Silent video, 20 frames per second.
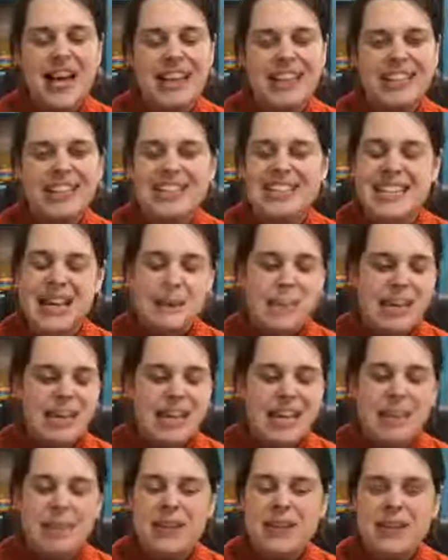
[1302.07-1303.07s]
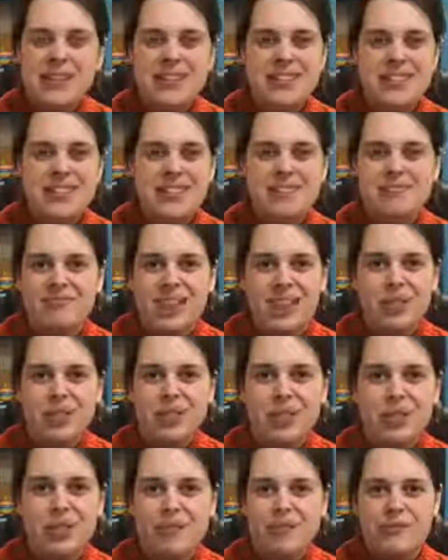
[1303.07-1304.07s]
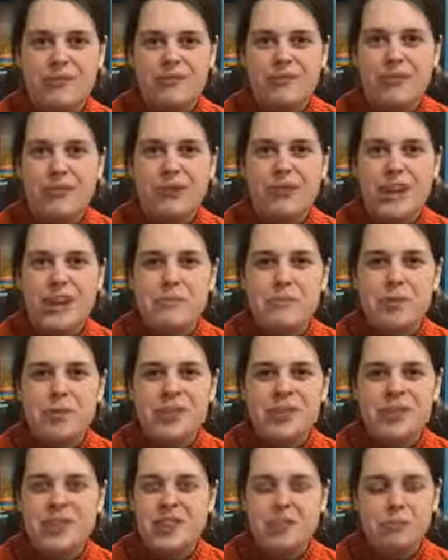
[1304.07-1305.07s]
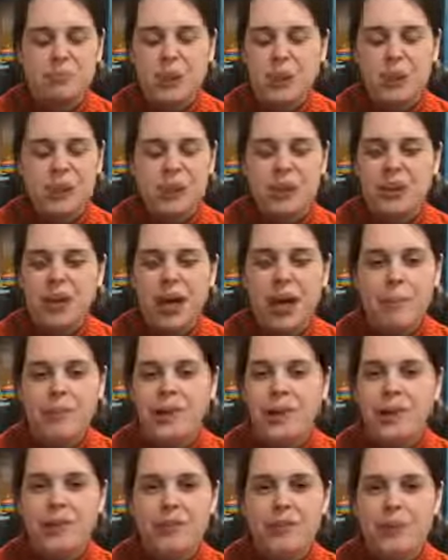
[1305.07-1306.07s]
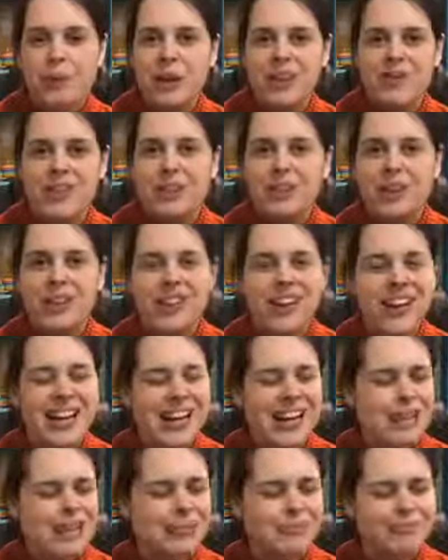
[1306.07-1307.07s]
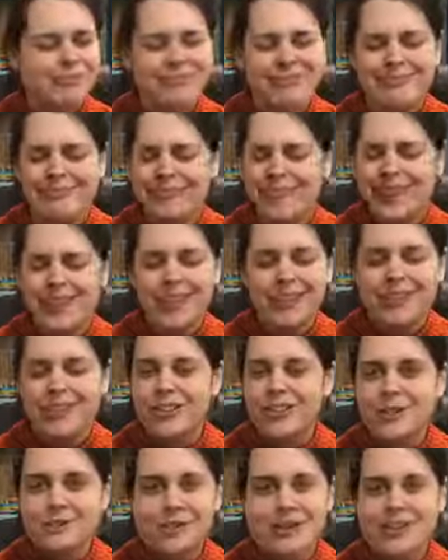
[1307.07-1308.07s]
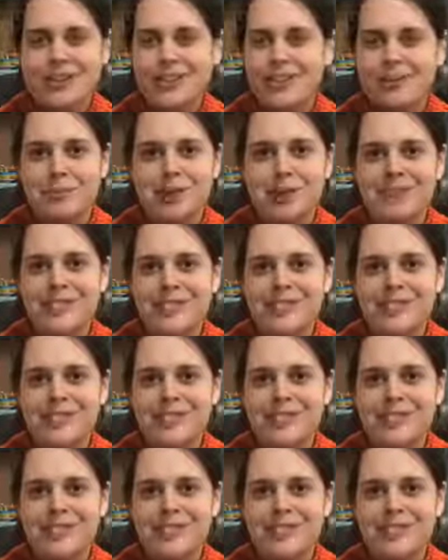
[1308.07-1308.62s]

and yeah, by the time they get to like 4 or 5 months, they're pulling their nappy off and waving it around their head. Trust me, that's not pleasant.